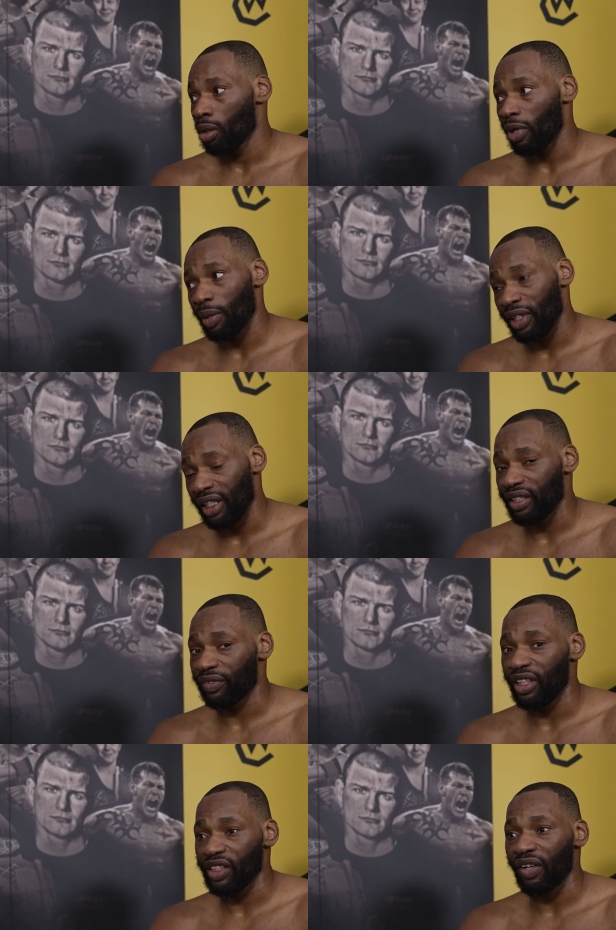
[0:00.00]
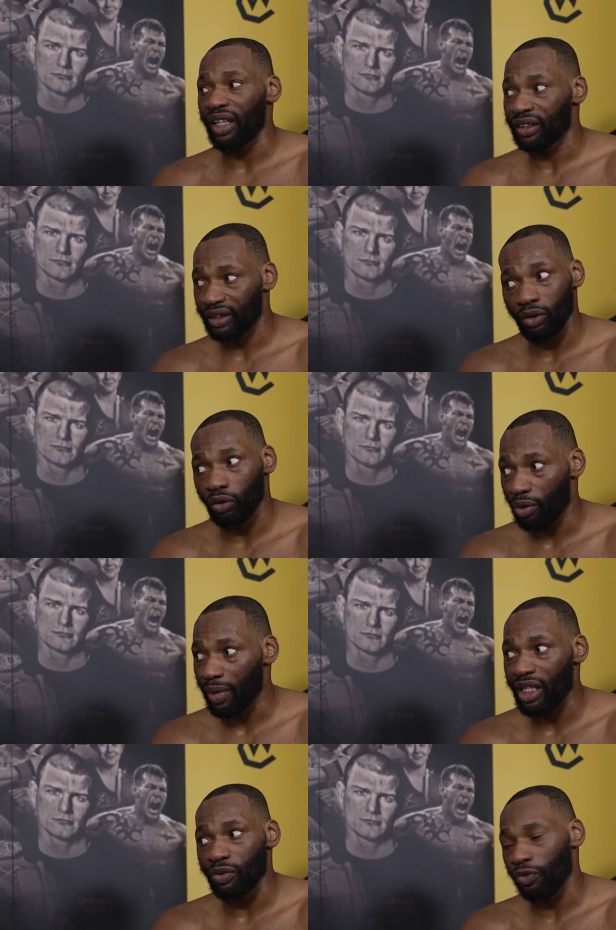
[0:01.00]
Speaker 1: my ability to finish fights still
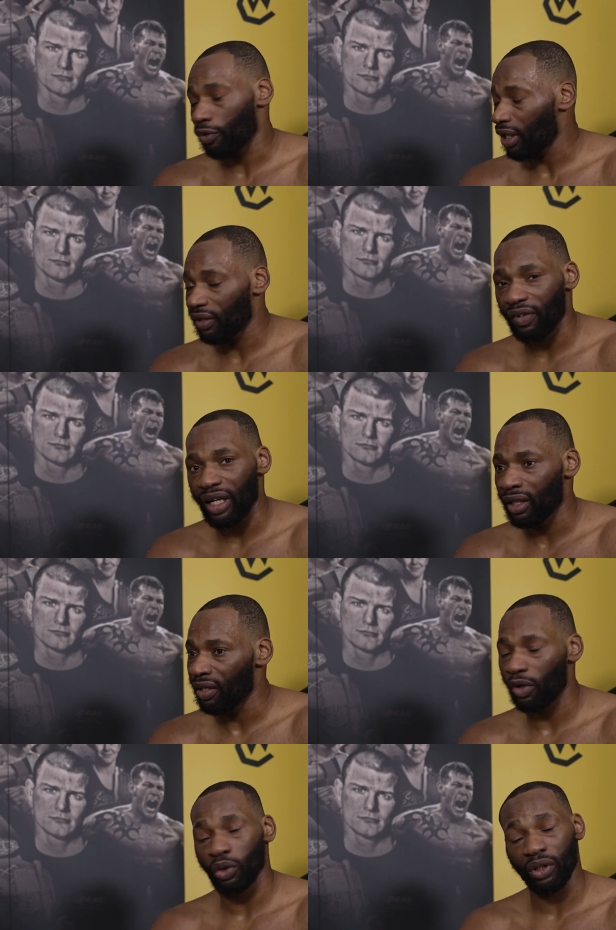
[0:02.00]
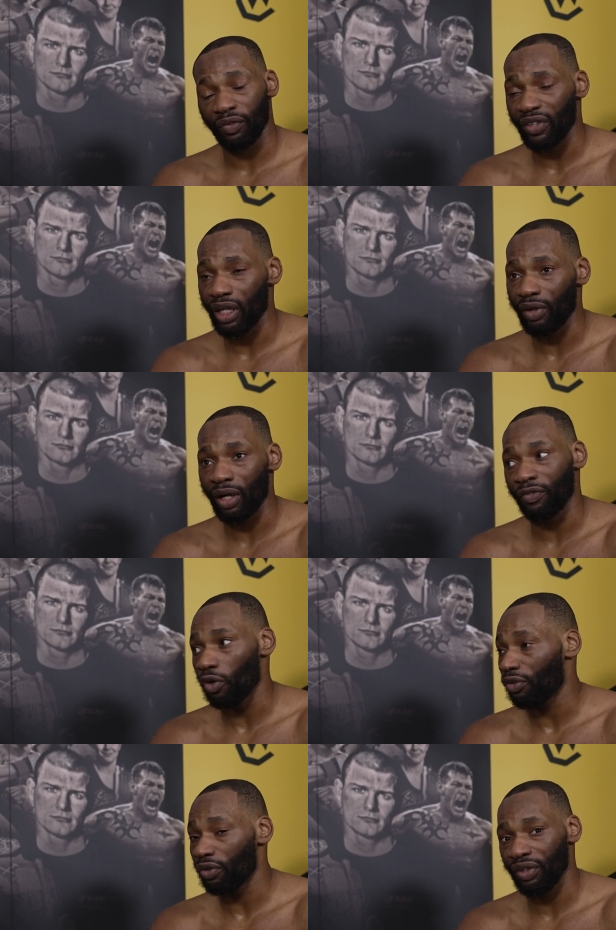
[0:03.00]
remains throughout the fight. If I go to a third round,
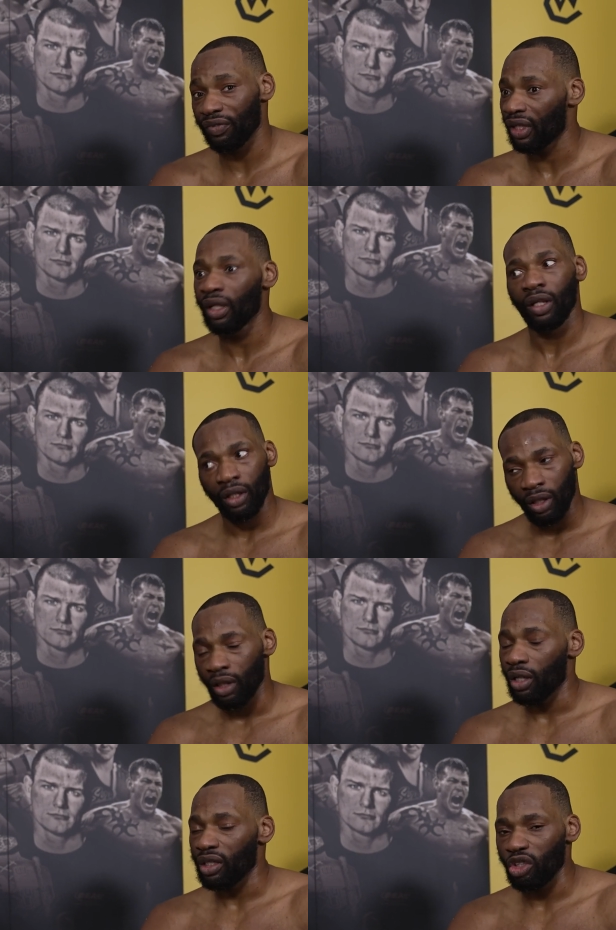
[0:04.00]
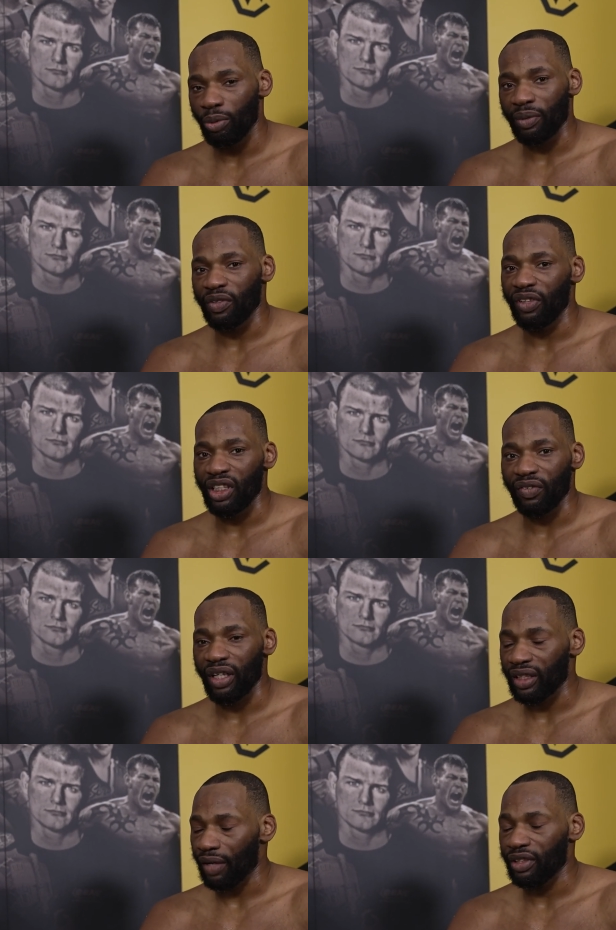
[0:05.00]
fourth or fifth, I'll still be able to finish
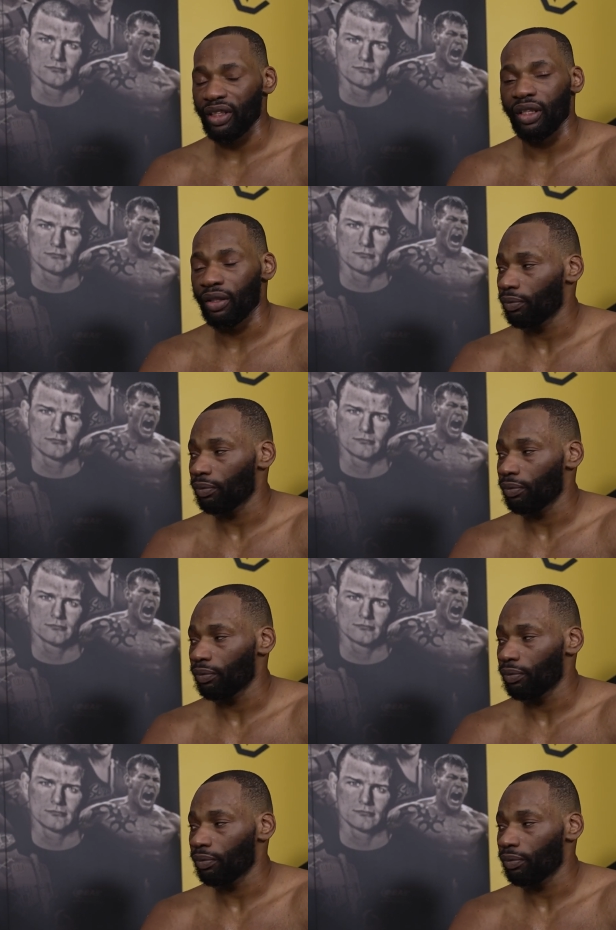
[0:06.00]
fights, guaranteed.